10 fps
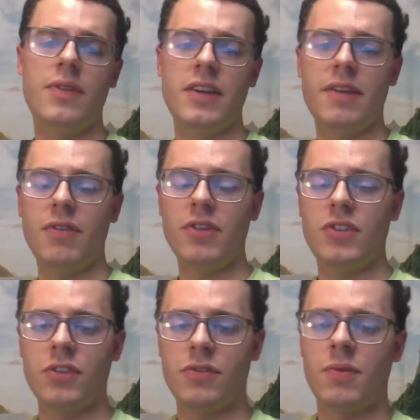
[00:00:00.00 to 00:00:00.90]
the
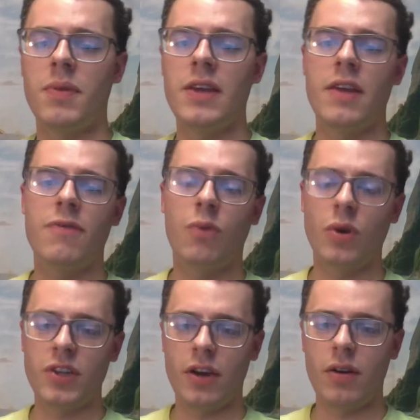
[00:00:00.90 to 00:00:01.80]
differences from the YETI
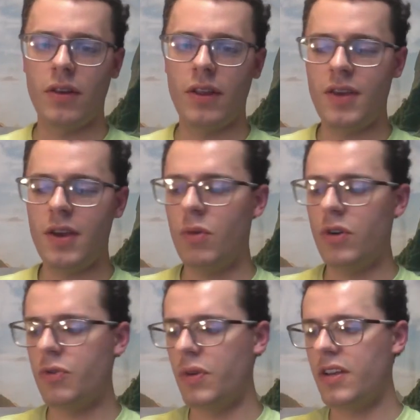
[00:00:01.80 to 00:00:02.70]
1400 lithium,
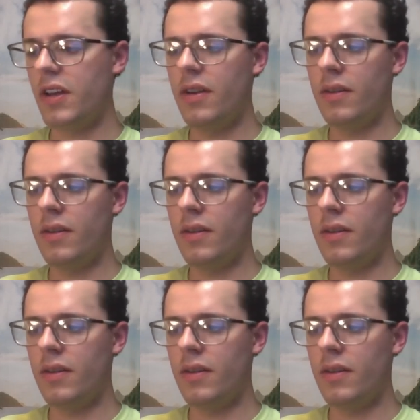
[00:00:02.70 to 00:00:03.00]
which was